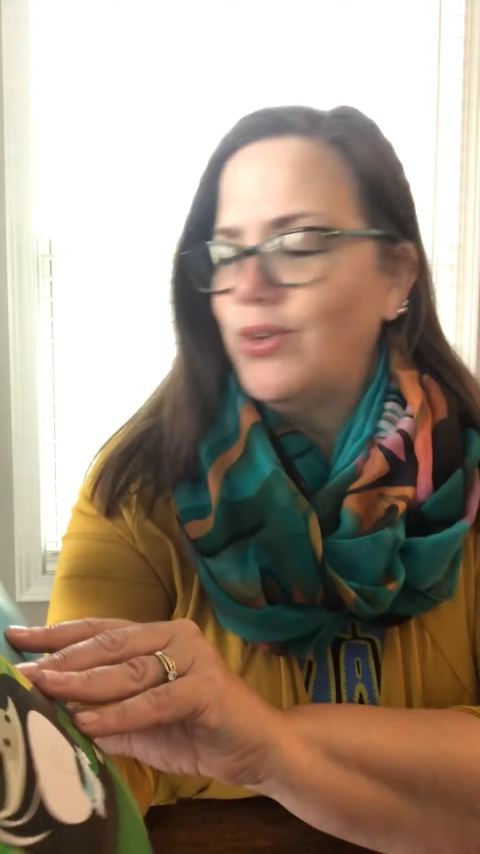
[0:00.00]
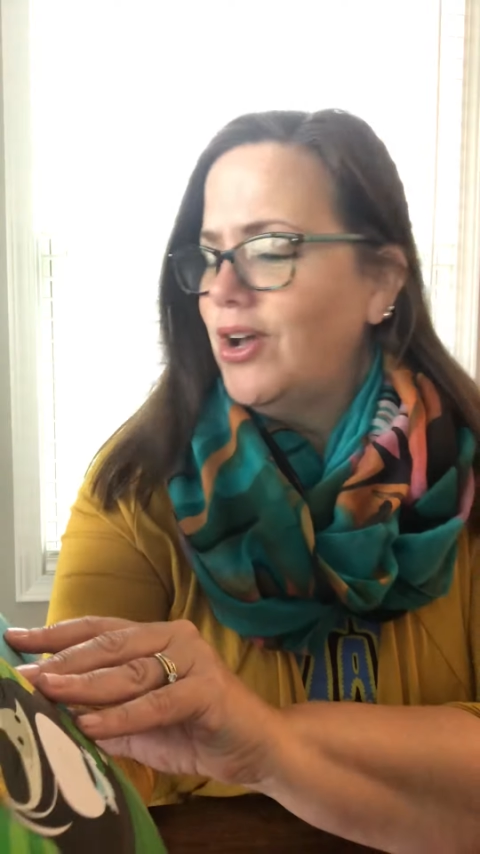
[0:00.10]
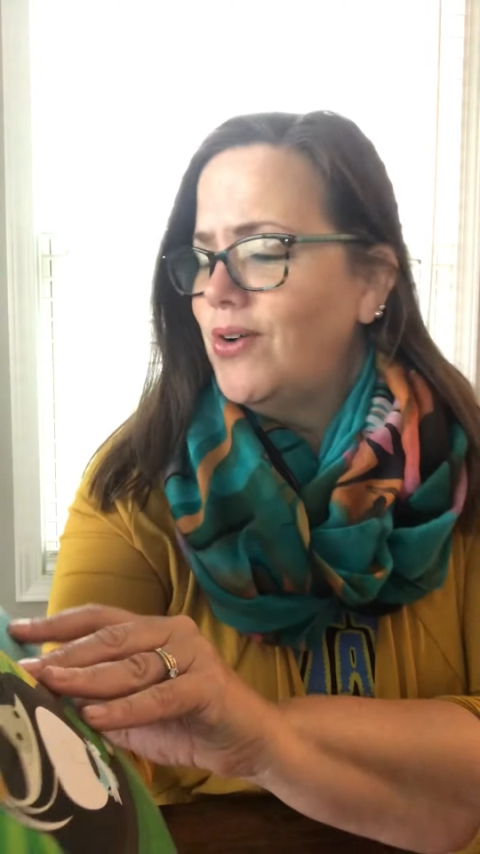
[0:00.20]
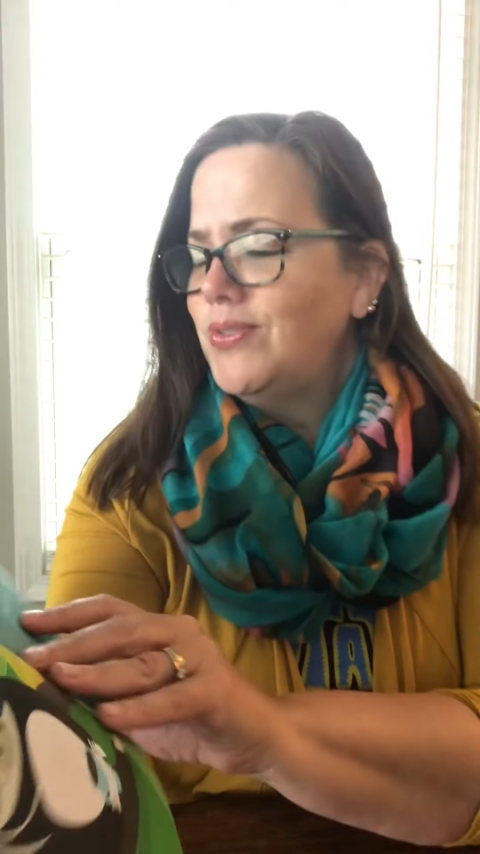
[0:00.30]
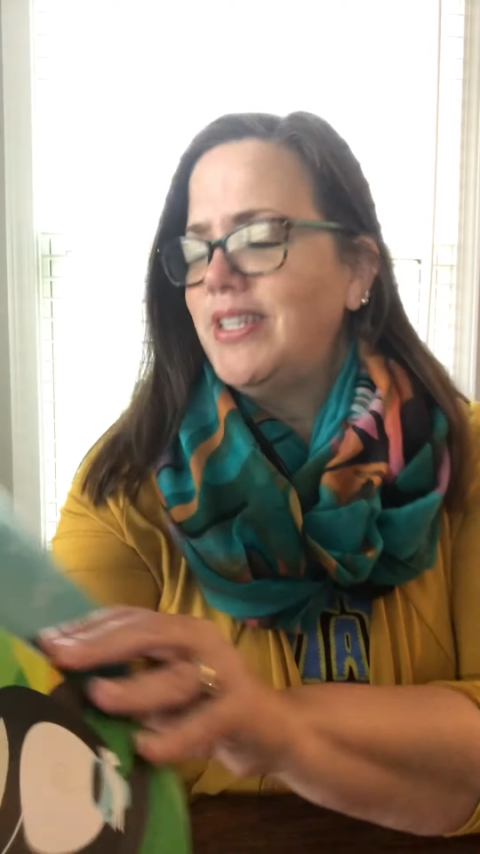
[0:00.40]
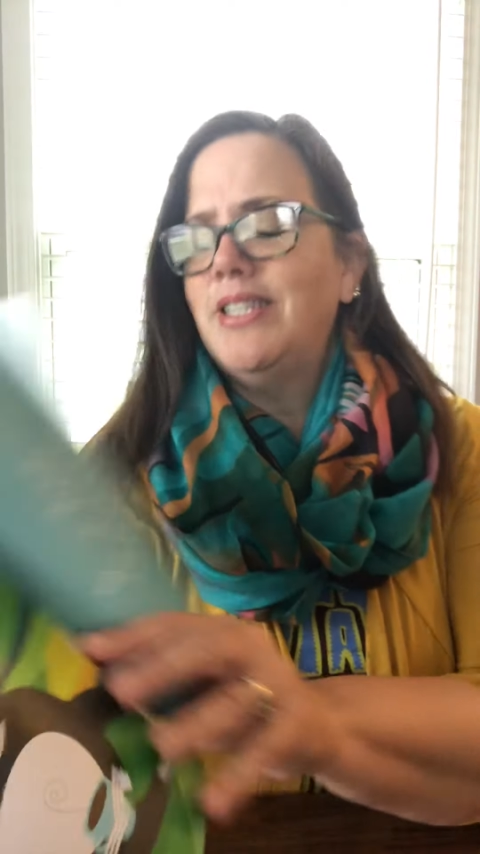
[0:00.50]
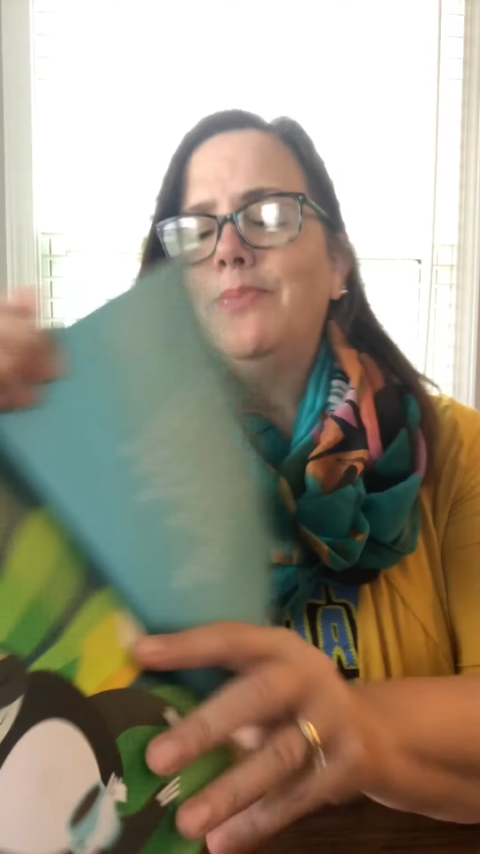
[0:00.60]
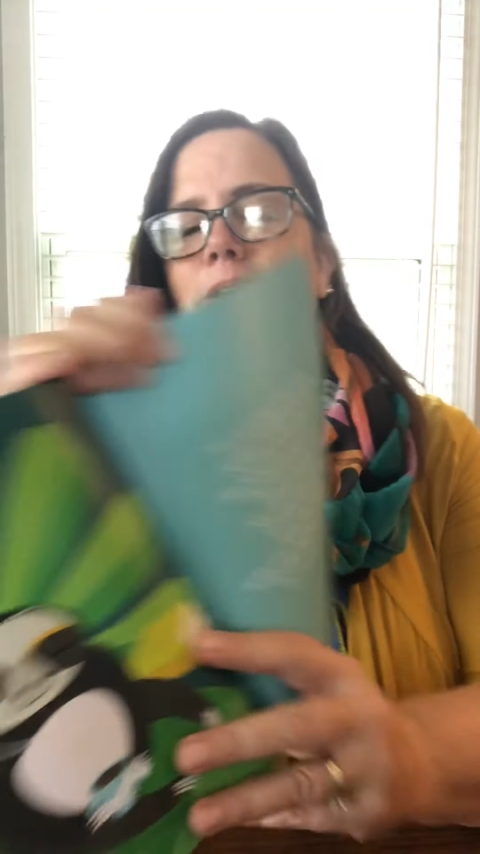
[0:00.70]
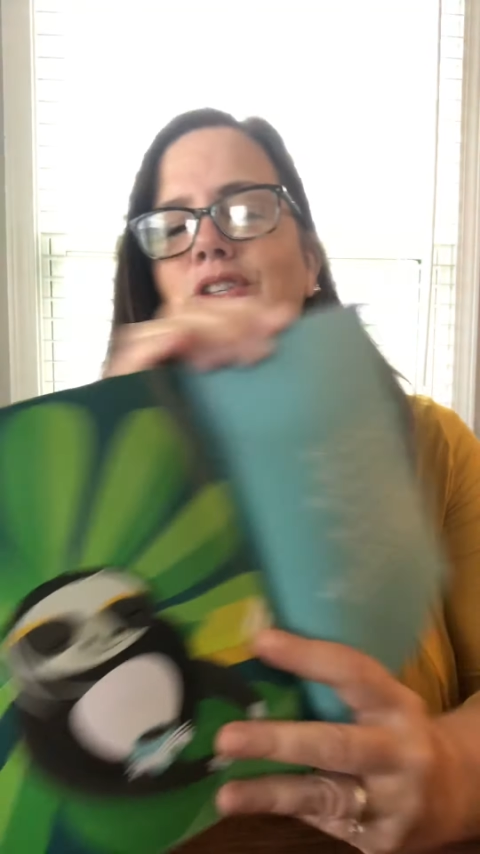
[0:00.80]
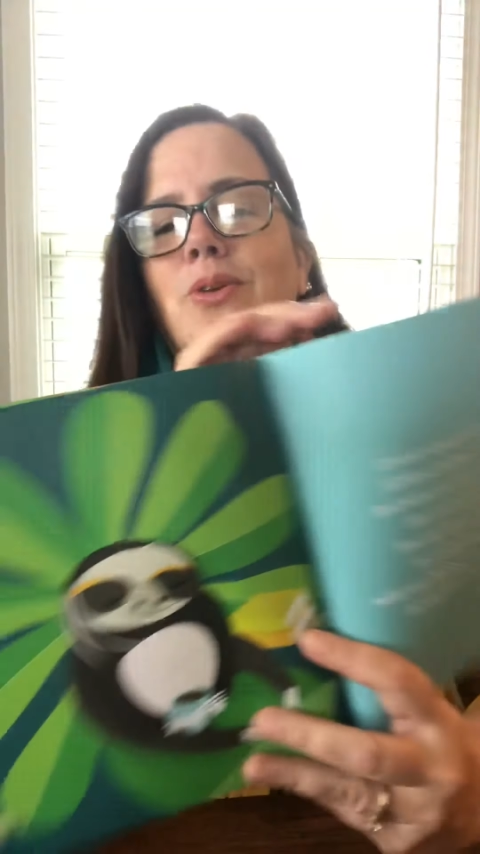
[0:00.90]
cozy
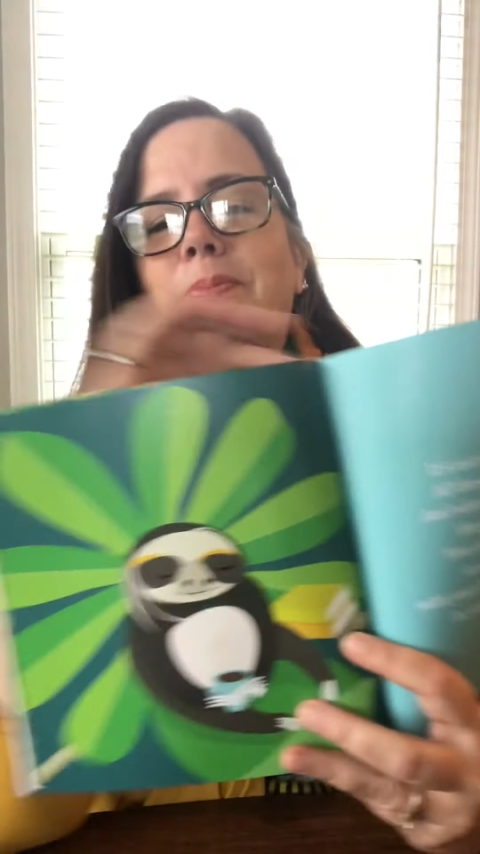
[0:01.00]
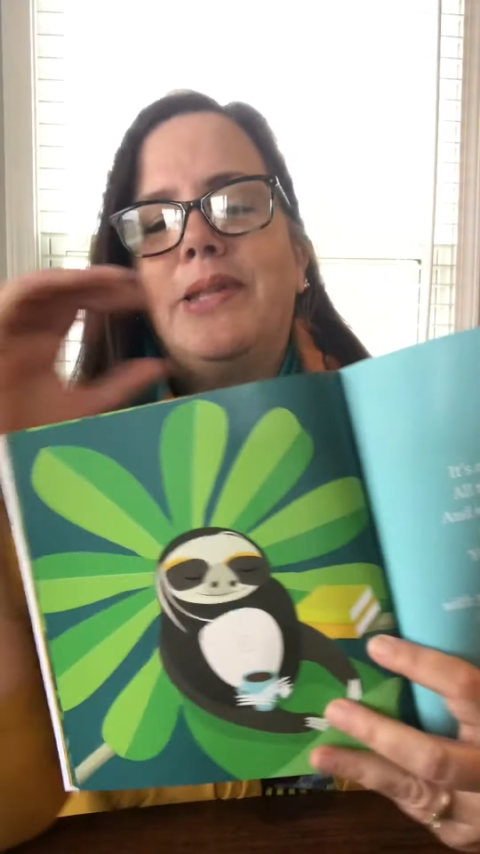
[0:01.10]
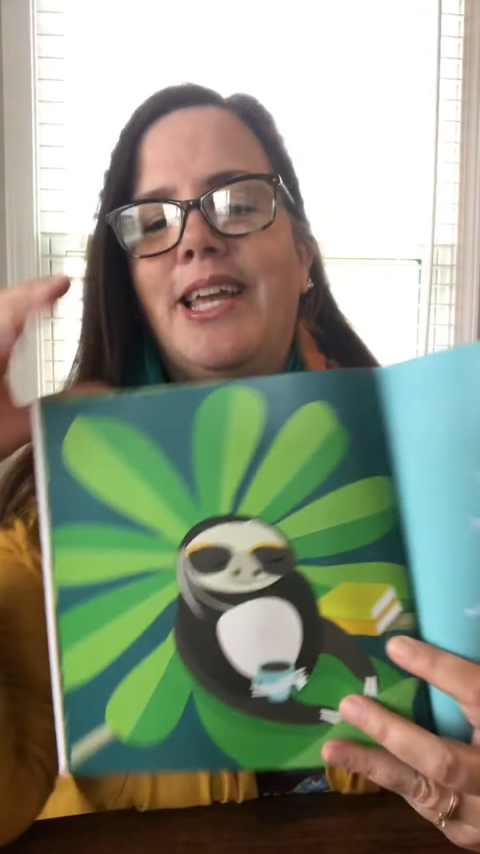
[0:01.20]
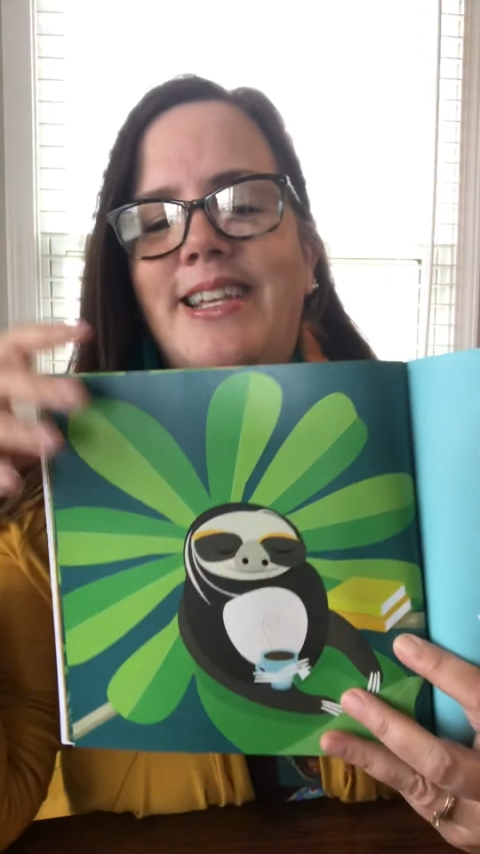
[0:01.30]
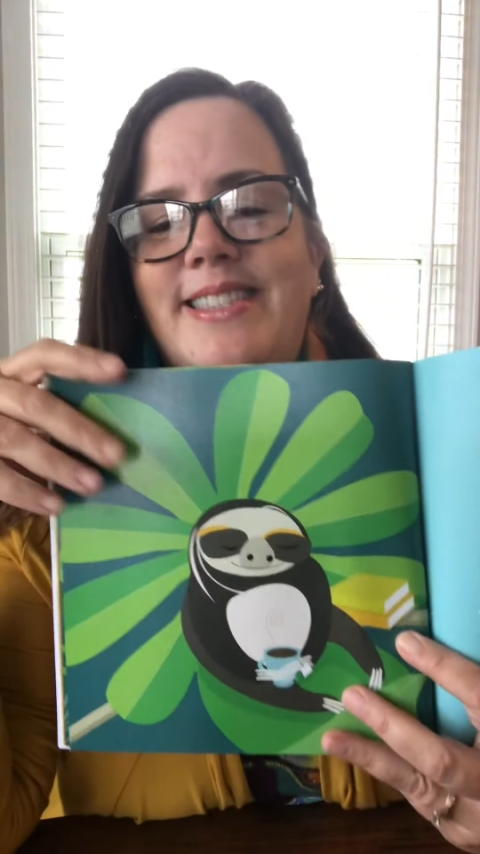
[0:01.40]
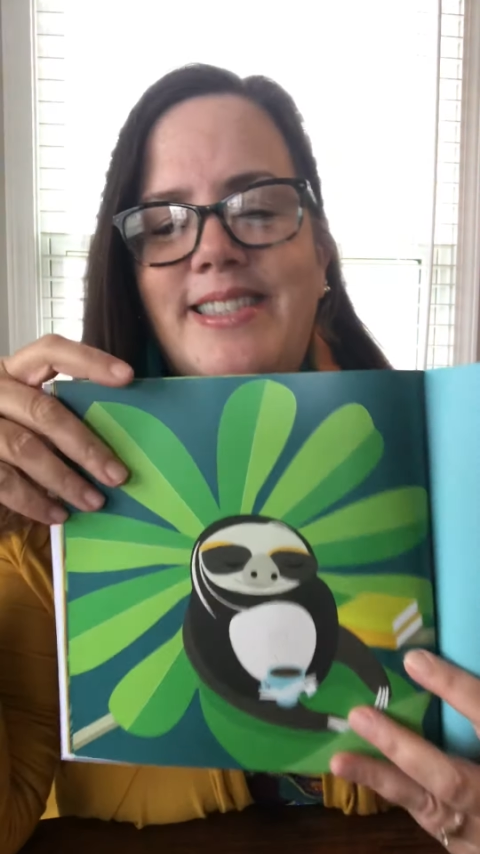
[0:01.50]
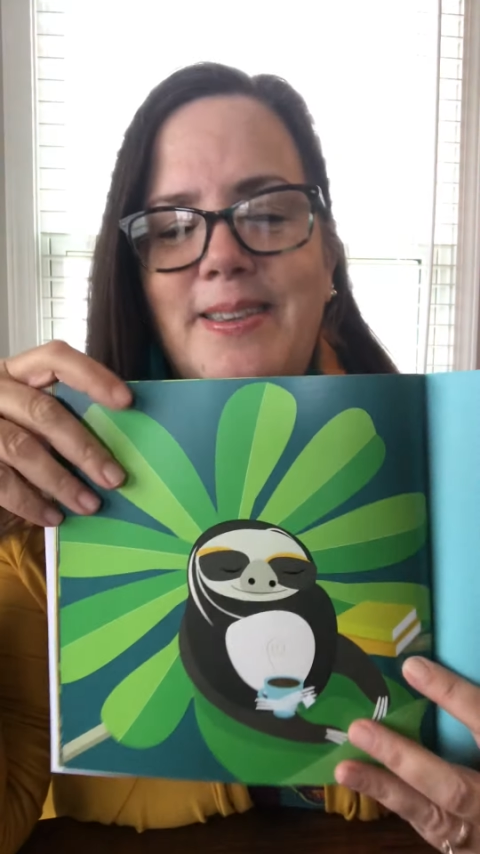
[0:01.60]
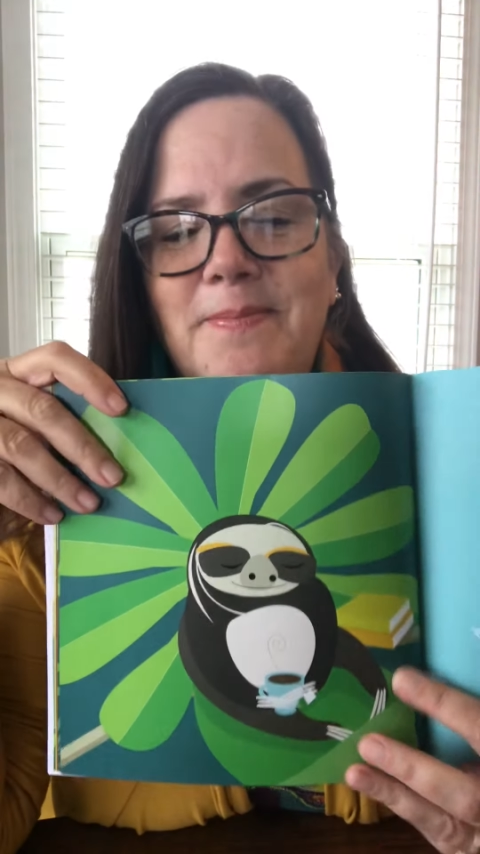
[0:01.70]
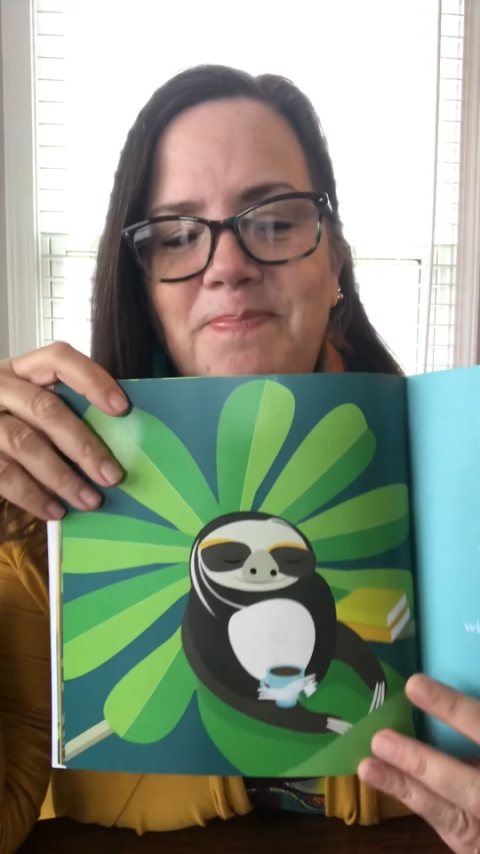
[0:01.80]
special place.